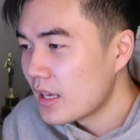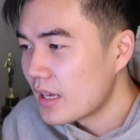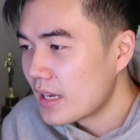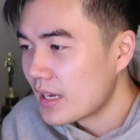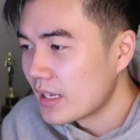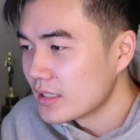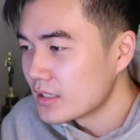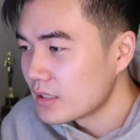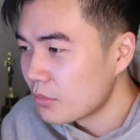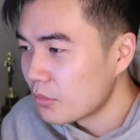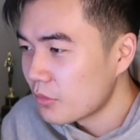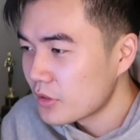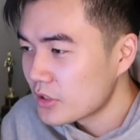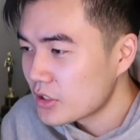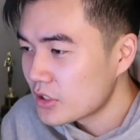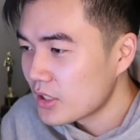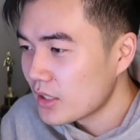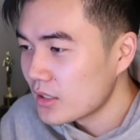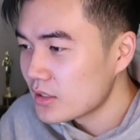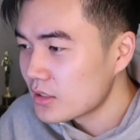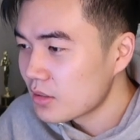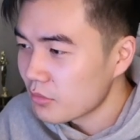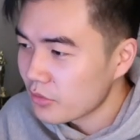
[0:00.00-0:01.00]
and some of it's
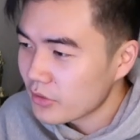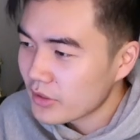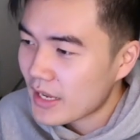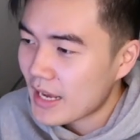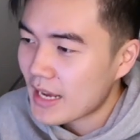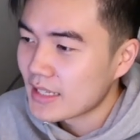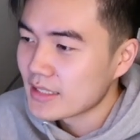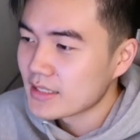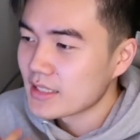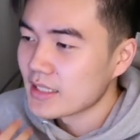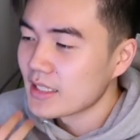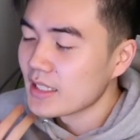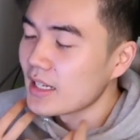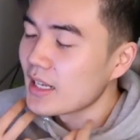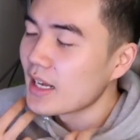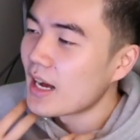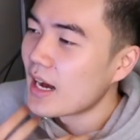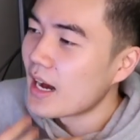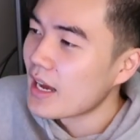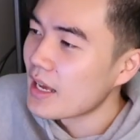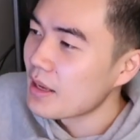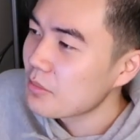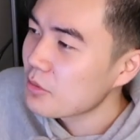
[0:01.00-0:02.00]
changed, some of it hasn't.
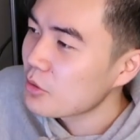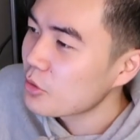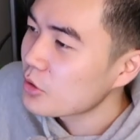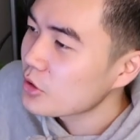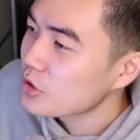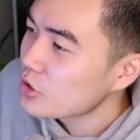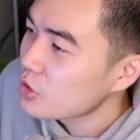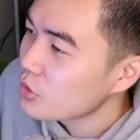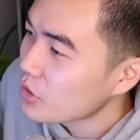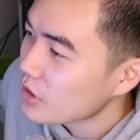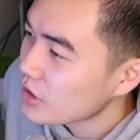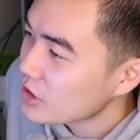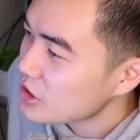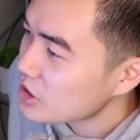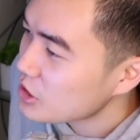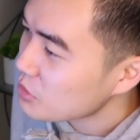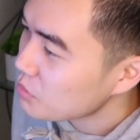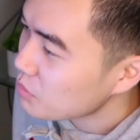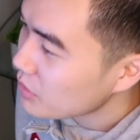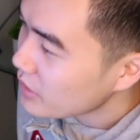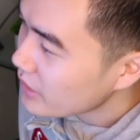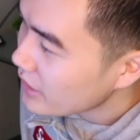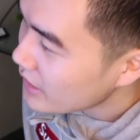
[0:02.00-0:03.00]
I am going to
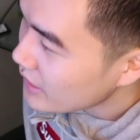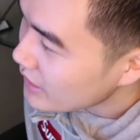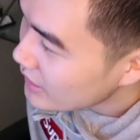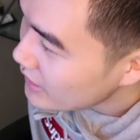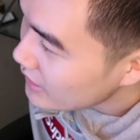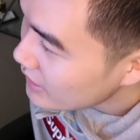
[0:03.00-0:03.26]
explain